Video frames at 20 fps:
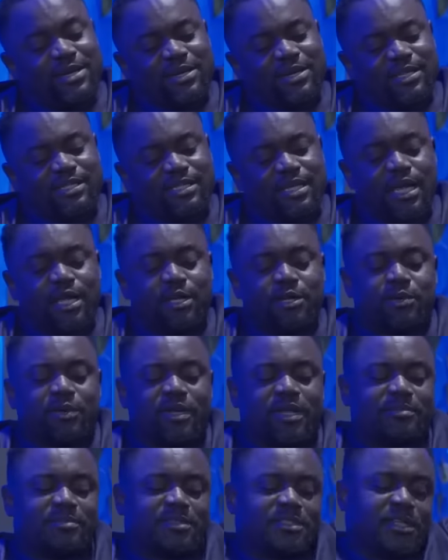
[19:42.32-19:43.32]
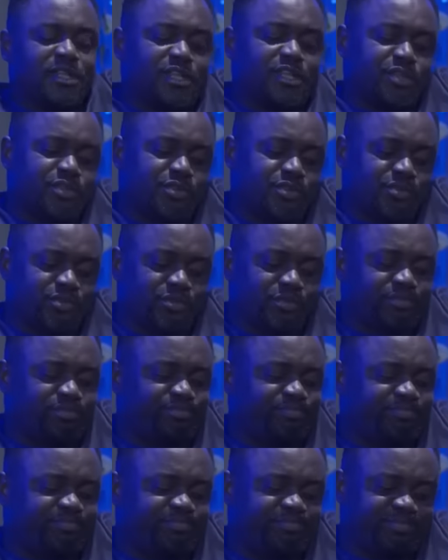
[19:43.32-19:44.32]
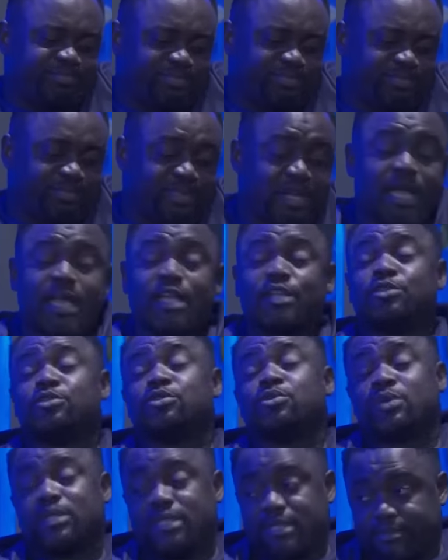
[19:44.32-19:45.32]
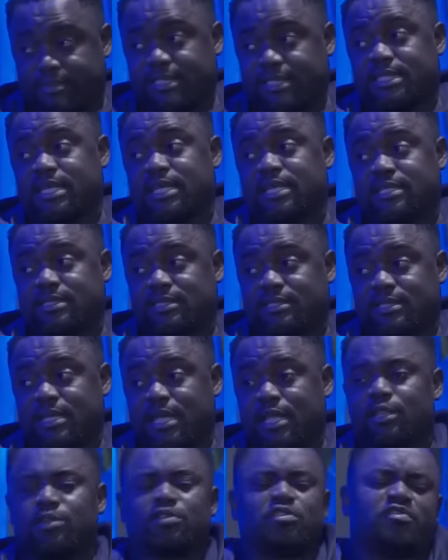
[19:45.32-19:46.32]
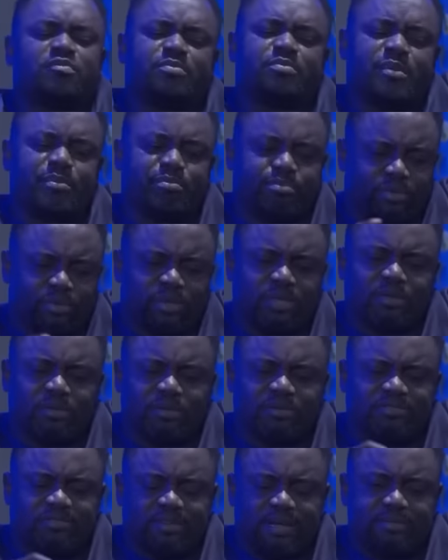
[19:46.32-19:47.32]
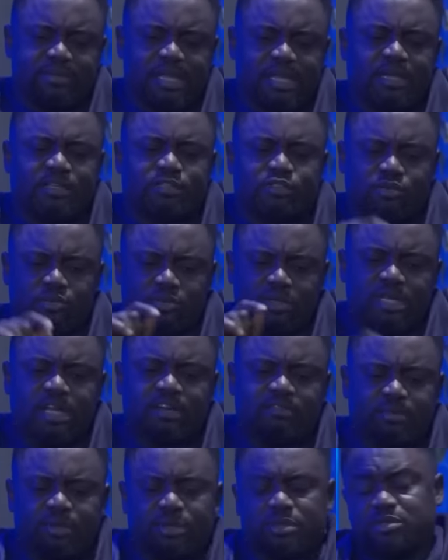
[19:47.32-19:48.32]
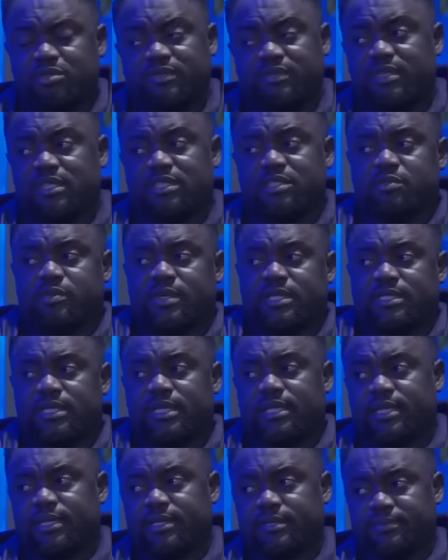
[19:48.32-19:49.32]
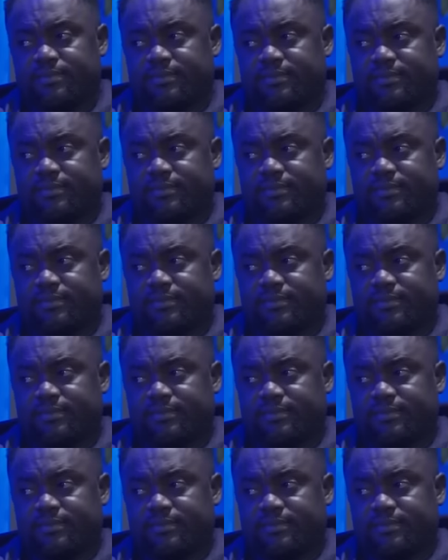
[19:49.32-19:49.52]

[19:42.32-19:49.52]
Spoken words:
Oscar, I know what I'm telling you. I know what I'm saying. A lot of people, a lot of family has gone down because of this thing we're saying here.